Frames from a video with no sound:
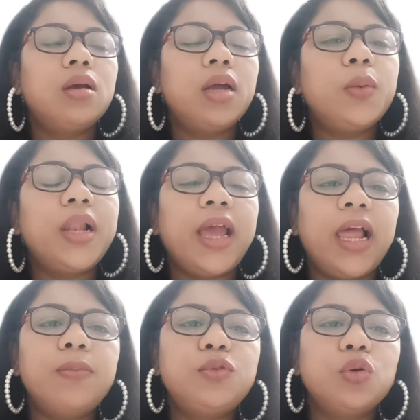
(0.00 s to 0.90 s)
It will
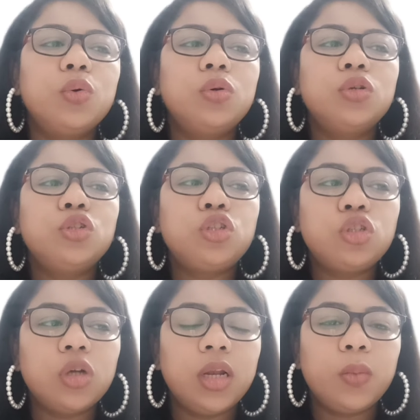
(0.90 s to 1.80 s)
help
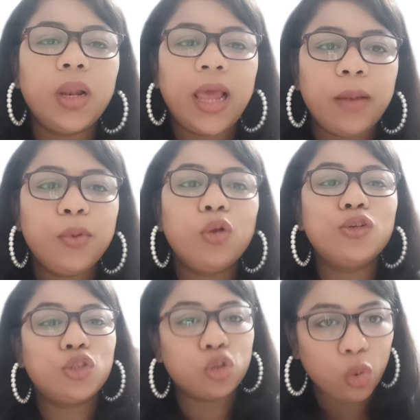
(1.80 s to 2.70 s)
you
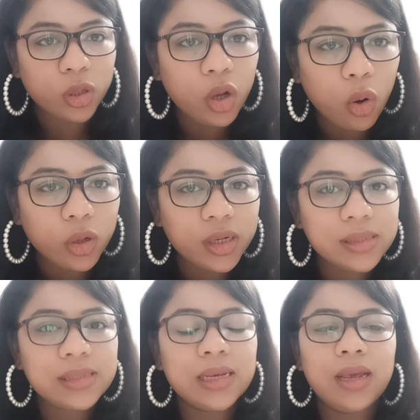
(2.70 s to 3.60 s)
to show the
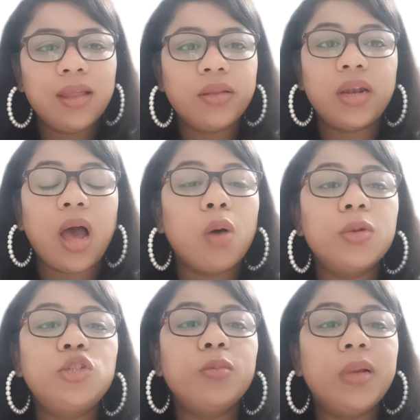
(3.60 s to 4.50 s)
audience that how
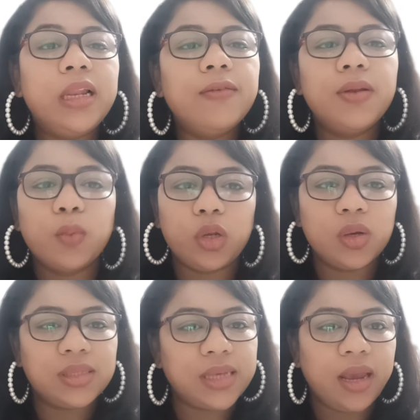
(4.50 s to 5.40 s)
much you believe in what
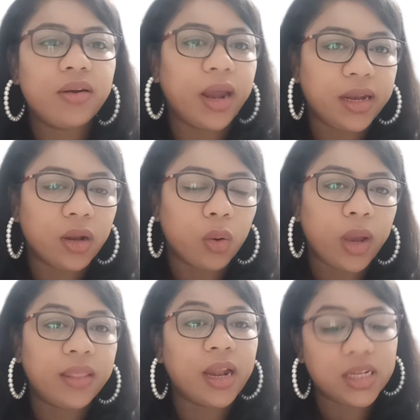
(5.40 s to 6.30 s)
you're saying right now,
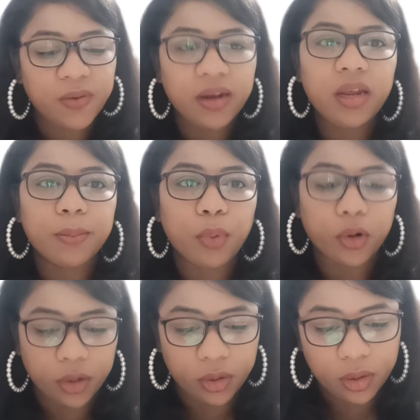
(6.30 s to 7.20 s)
and that is very
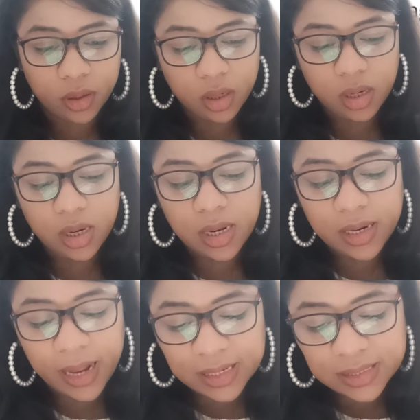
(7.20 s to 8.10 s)
important.
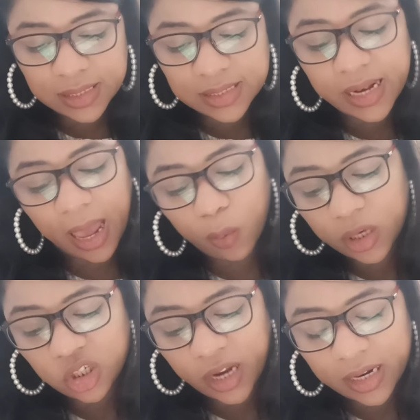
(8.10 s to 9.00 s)
Next is
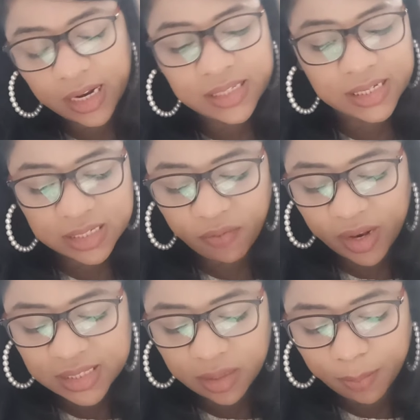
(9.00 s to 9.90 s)
language techniques. This is a
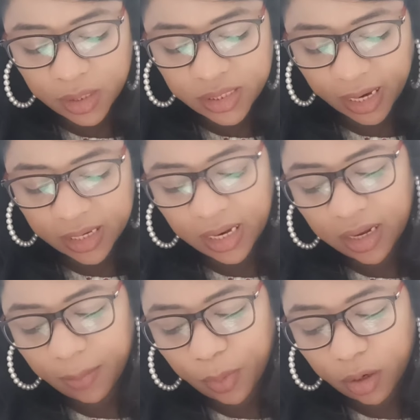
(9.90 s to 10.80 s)
very simple
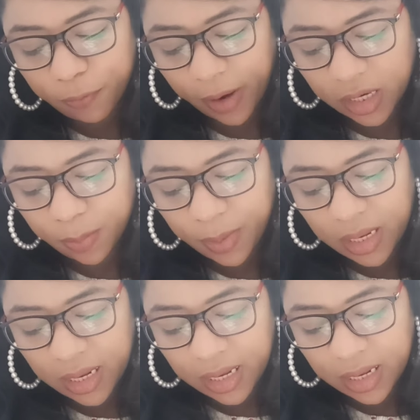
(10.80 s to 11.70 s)
technique. Perfect.
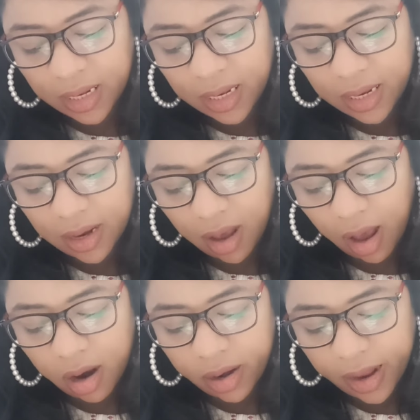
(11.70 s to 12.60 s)

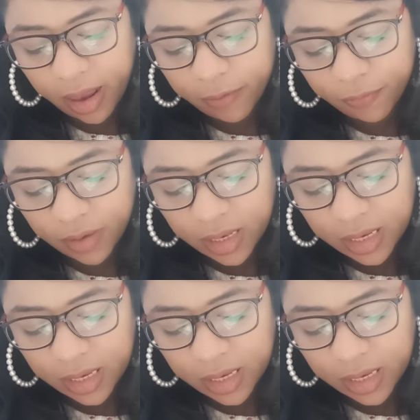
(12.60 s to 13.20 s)
Perfect.